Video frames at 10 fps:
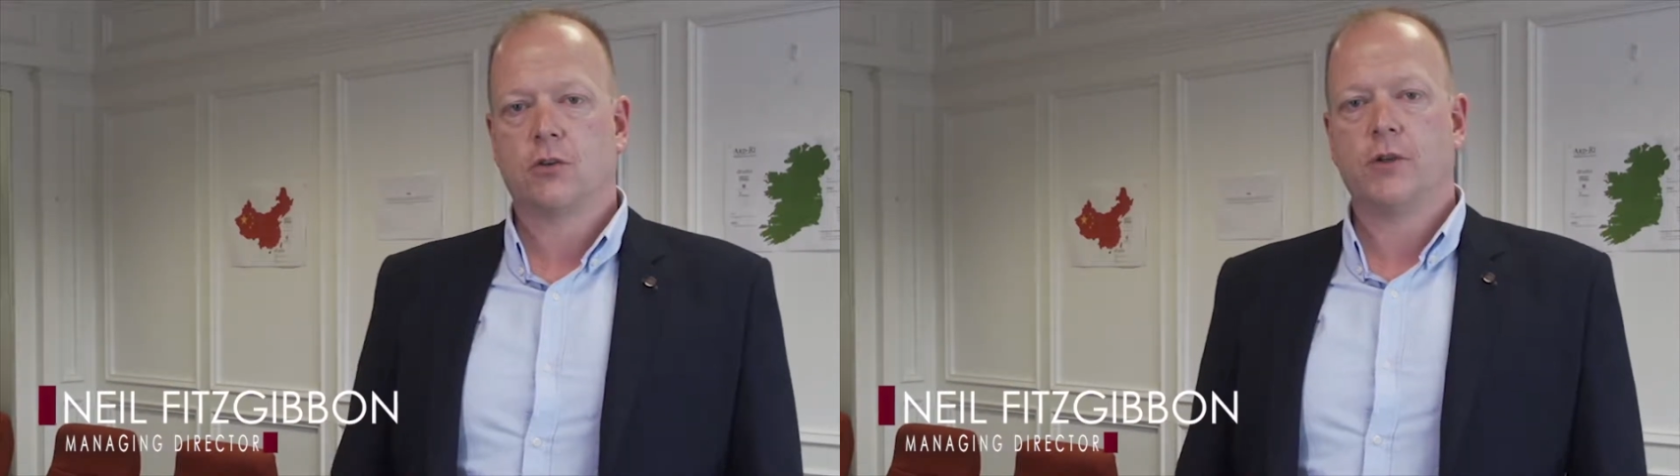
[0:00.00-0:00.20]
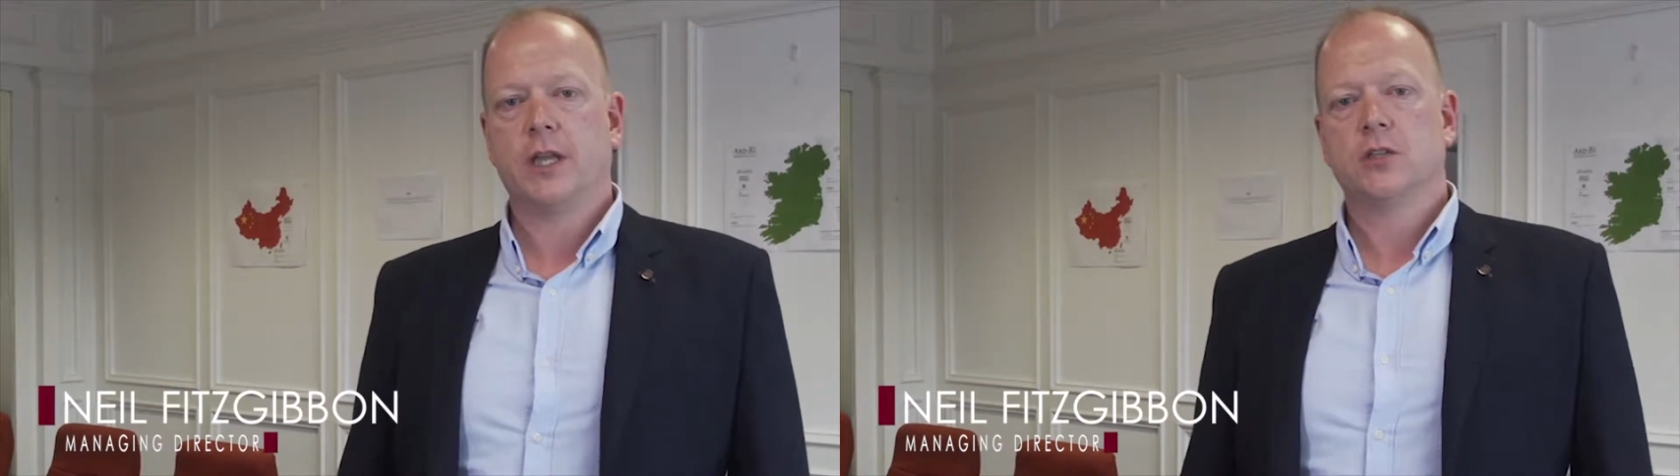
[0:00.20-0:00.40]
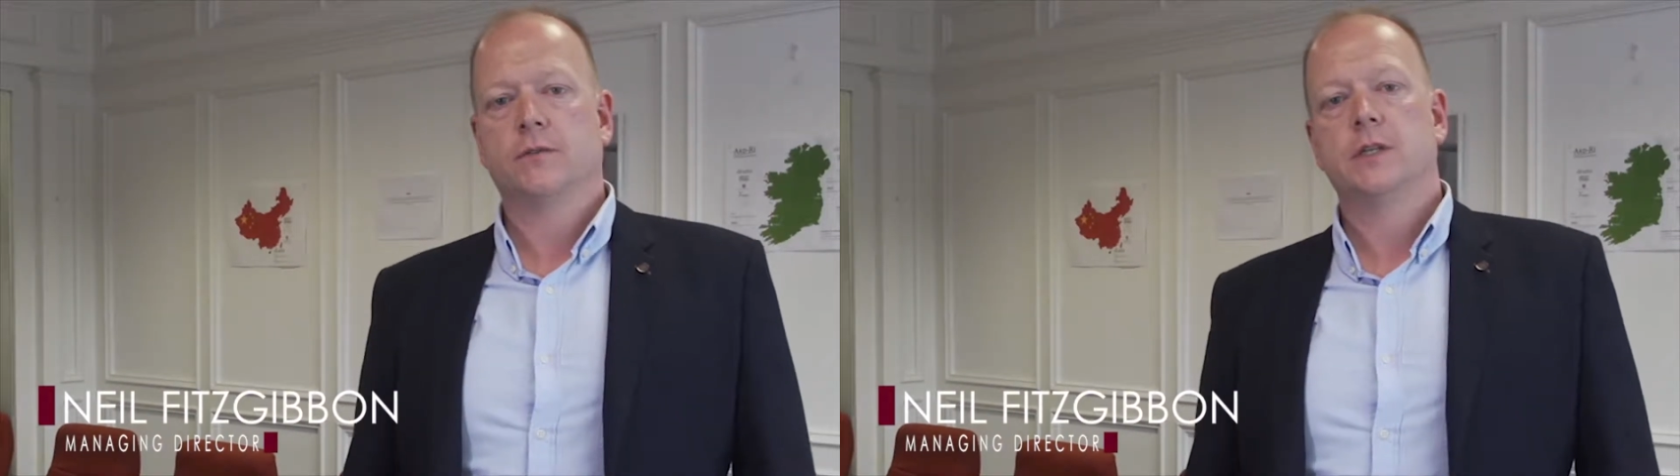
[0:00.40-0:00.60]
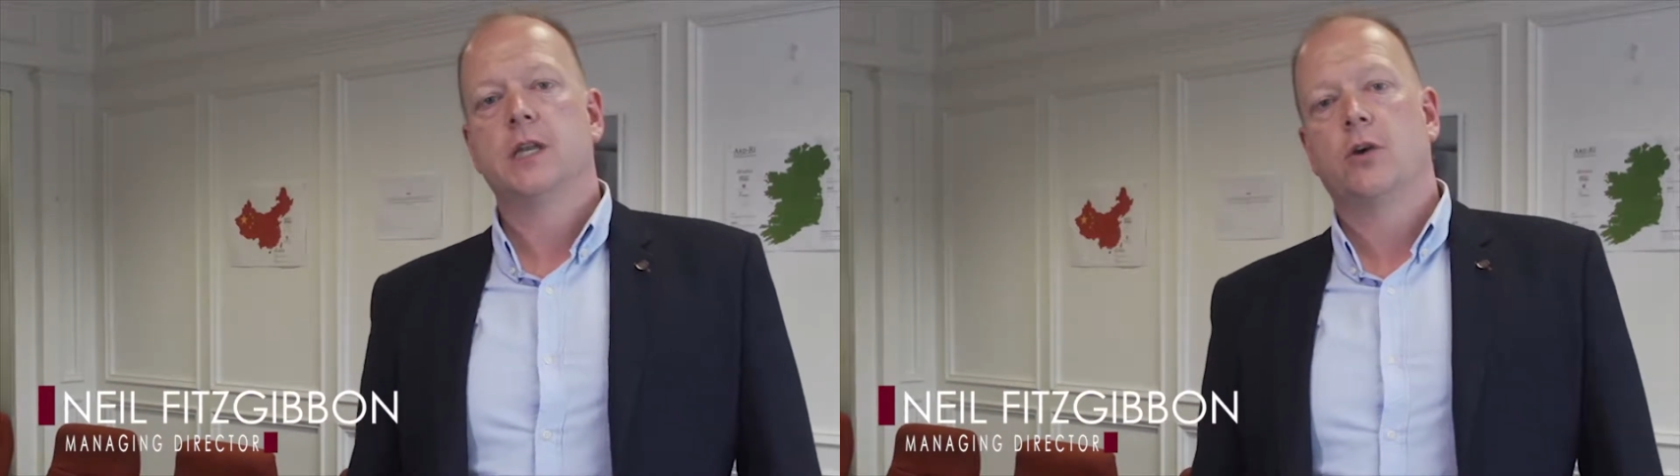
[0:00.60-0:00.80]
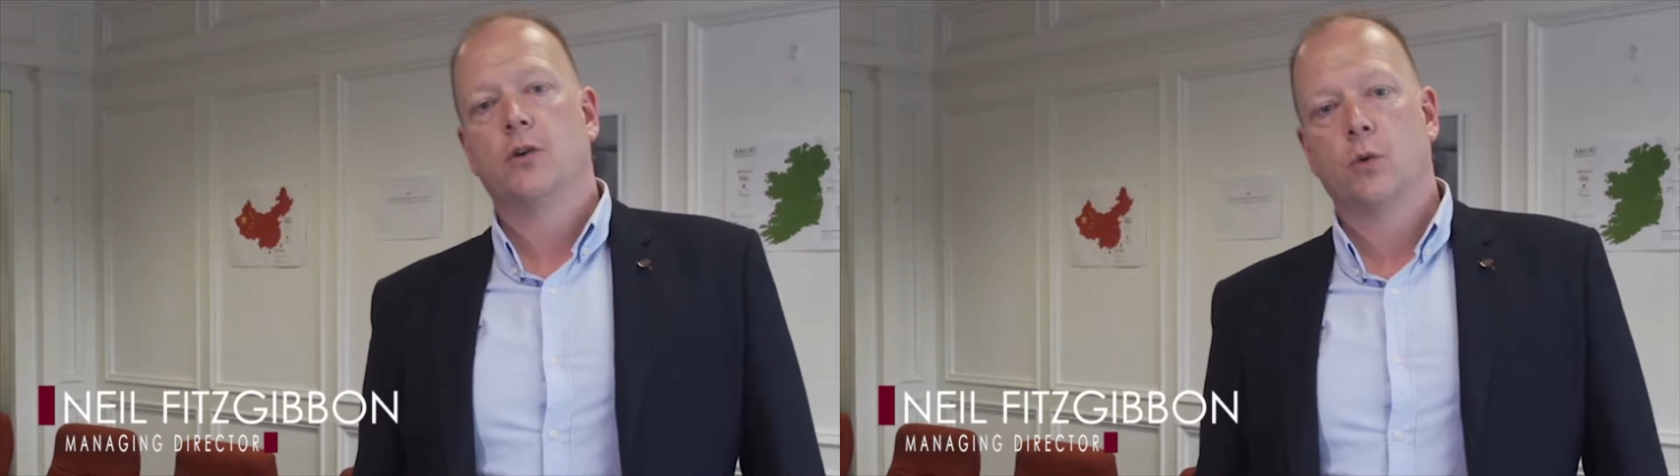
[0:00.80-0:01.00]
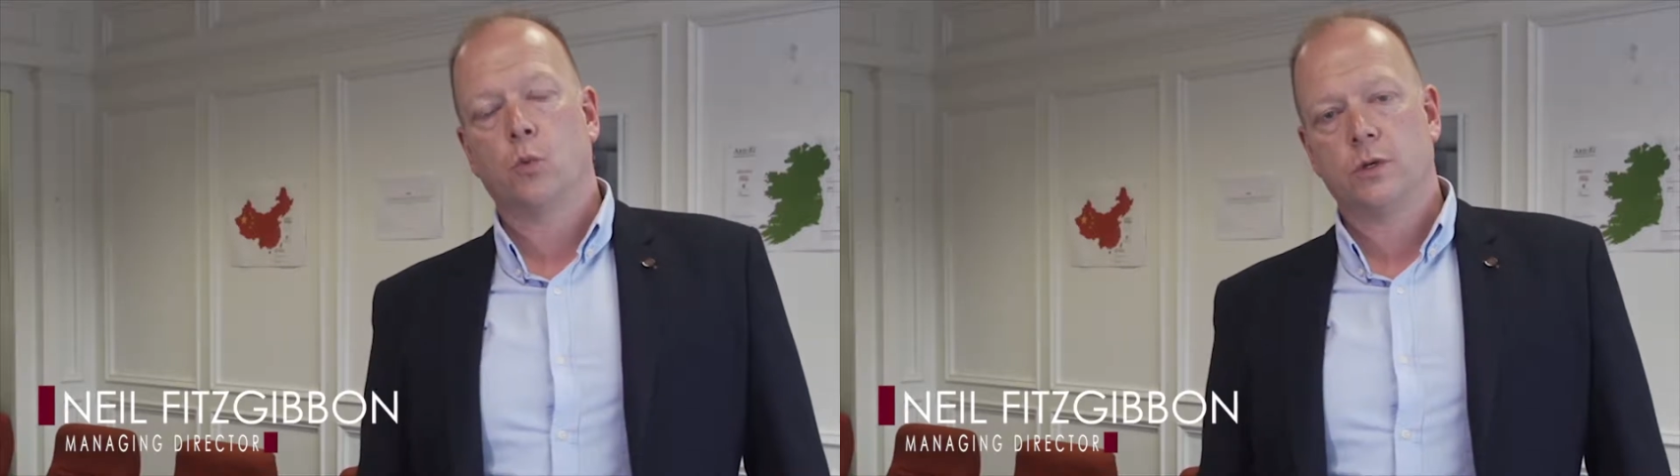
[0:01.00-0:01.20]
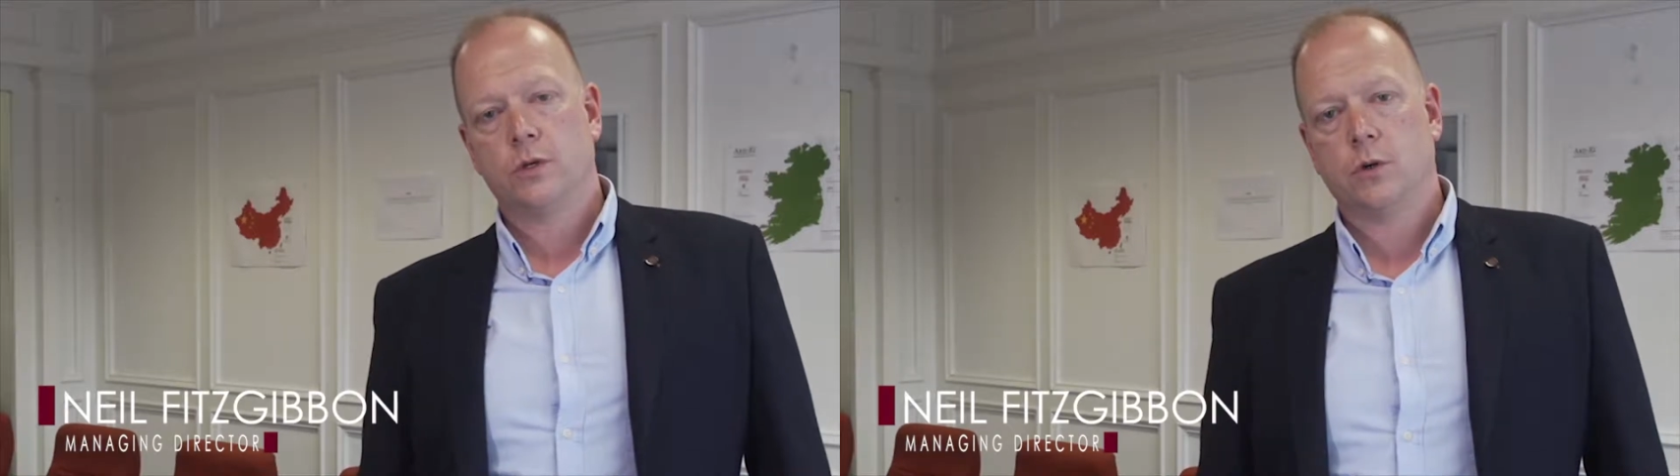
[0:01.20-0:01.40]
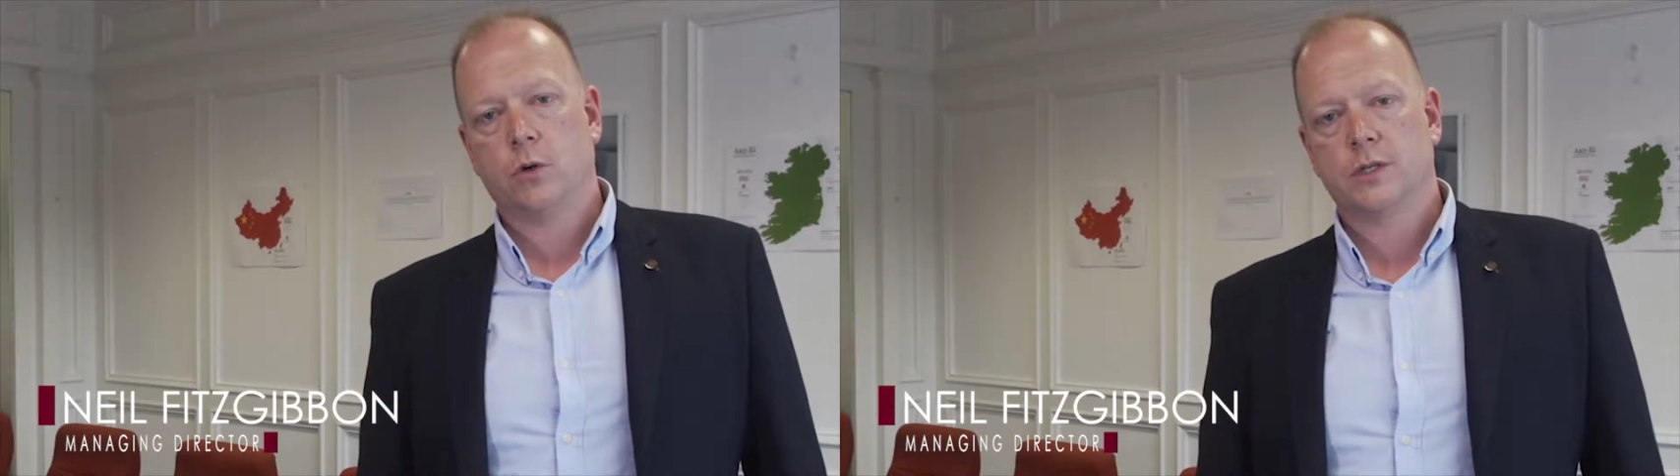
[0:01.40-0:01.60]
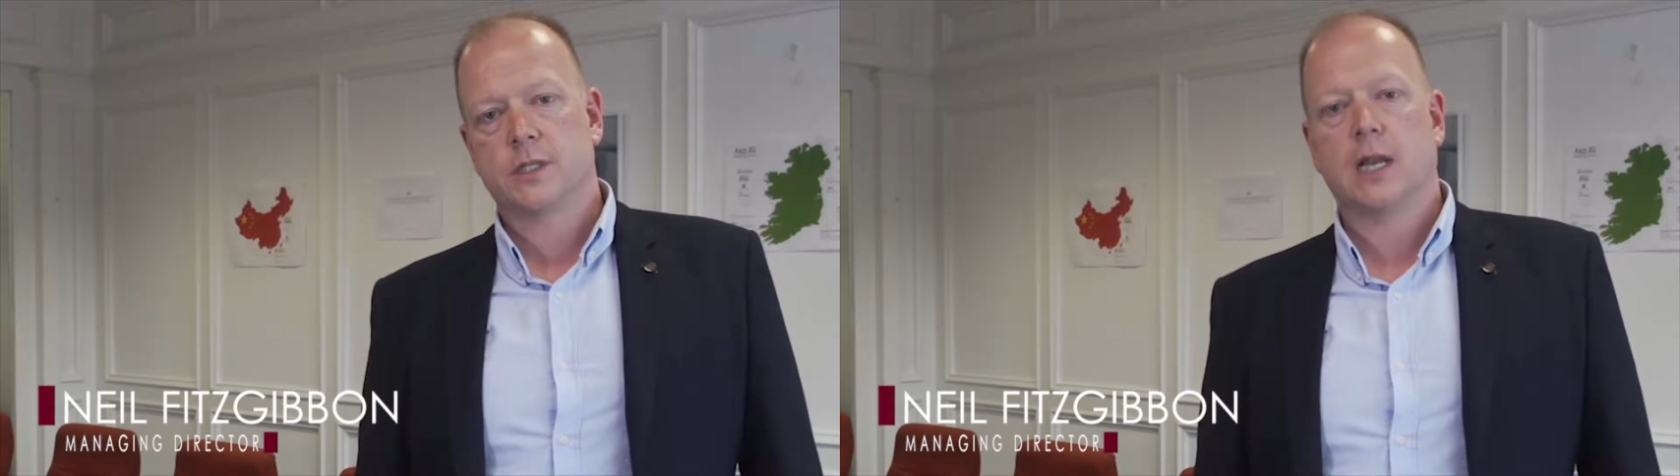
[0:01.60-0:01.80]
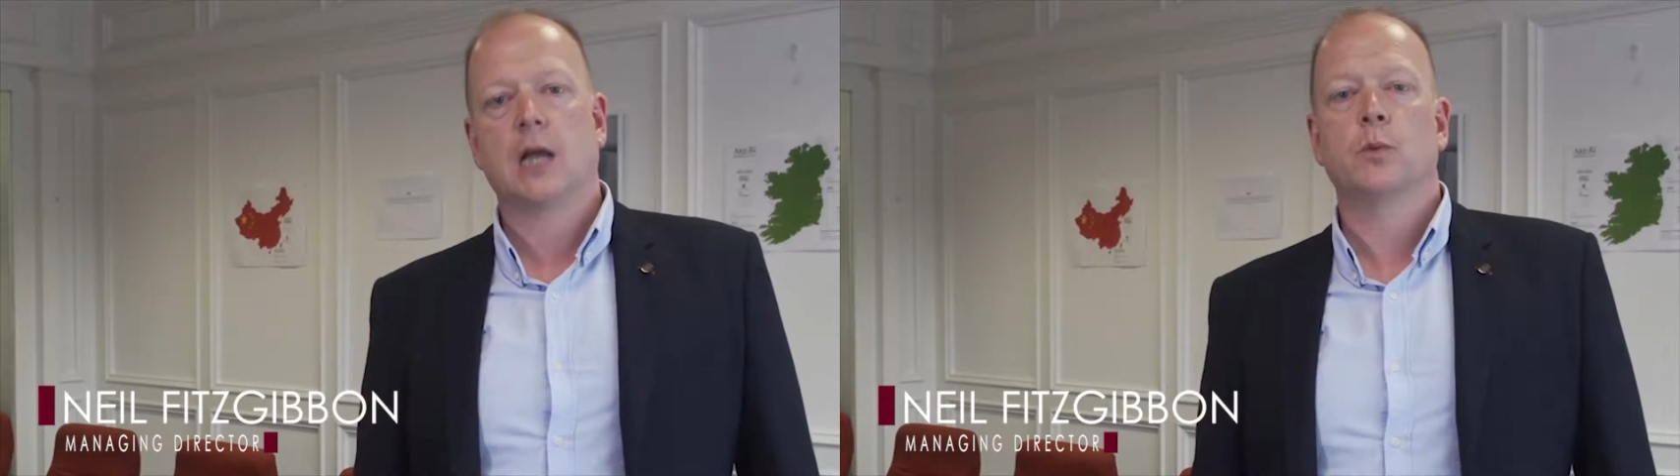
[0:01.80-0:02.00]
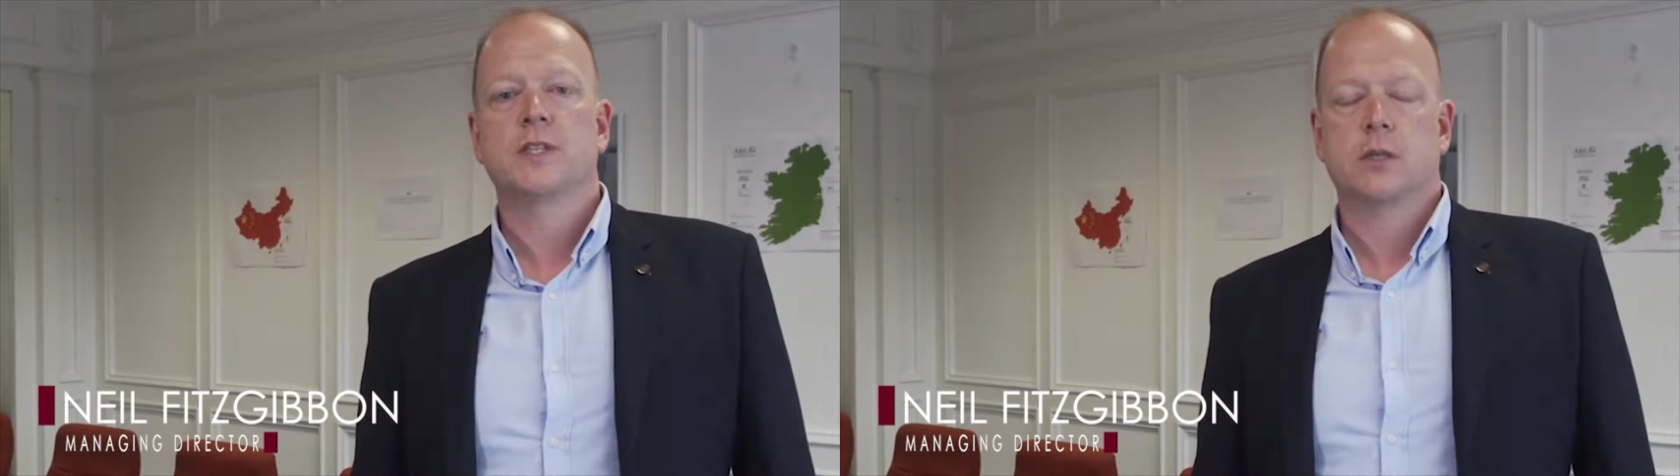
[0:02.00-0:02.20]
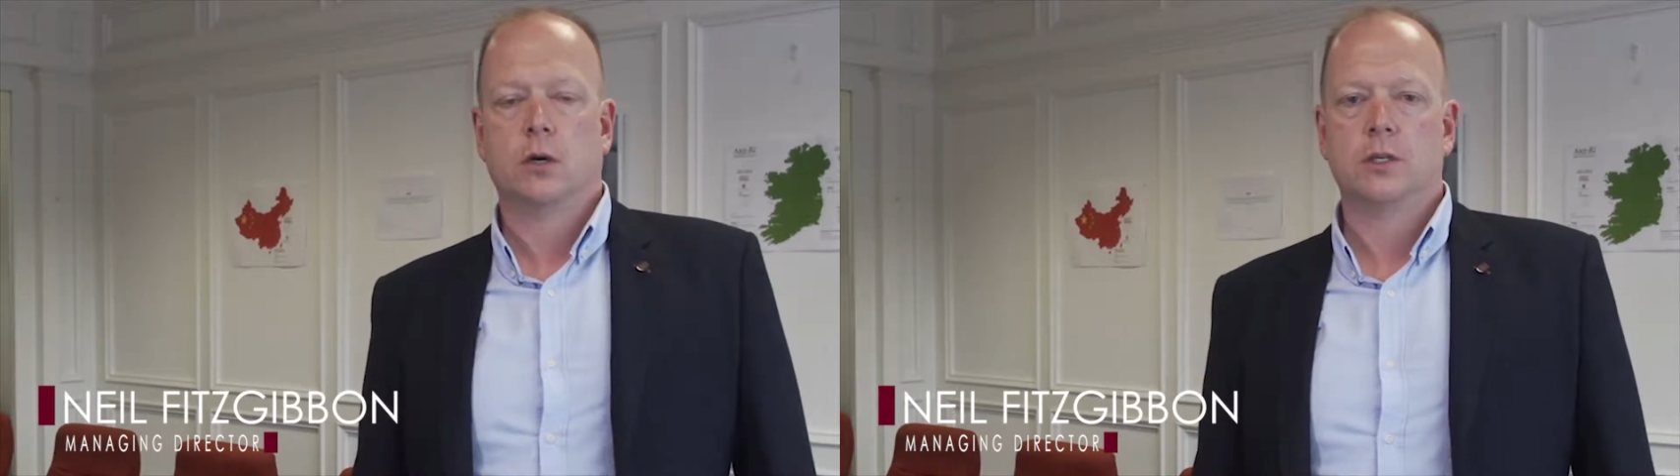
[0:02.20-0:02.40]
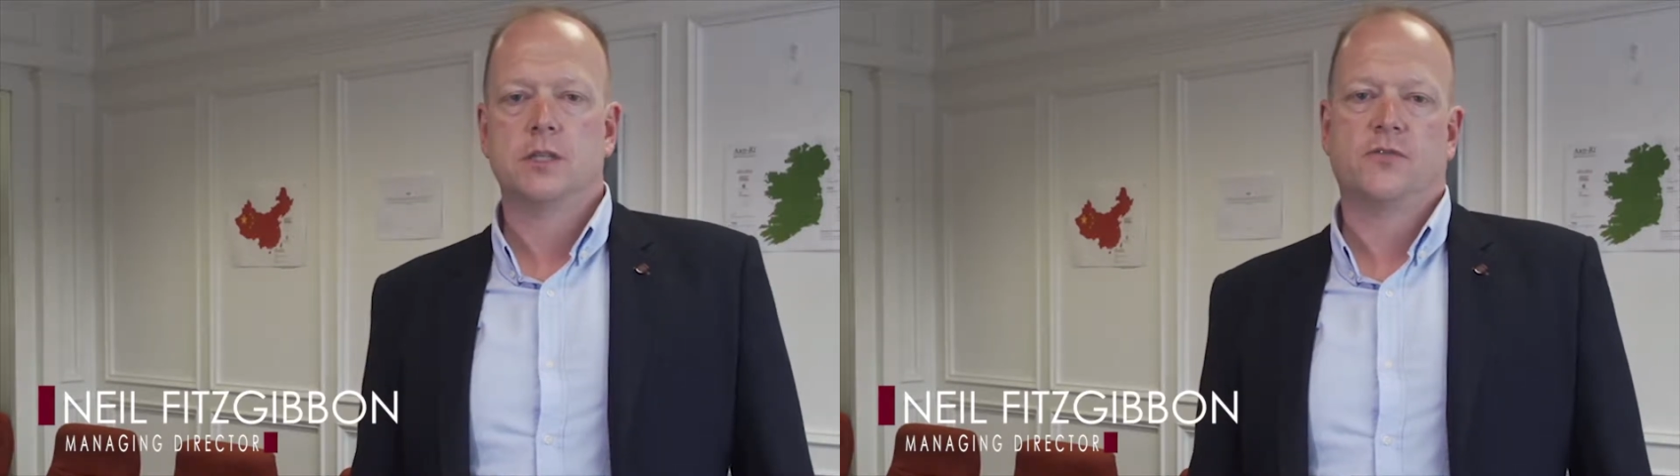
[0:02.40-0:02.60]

a range of interior wooden doors along with skirtings,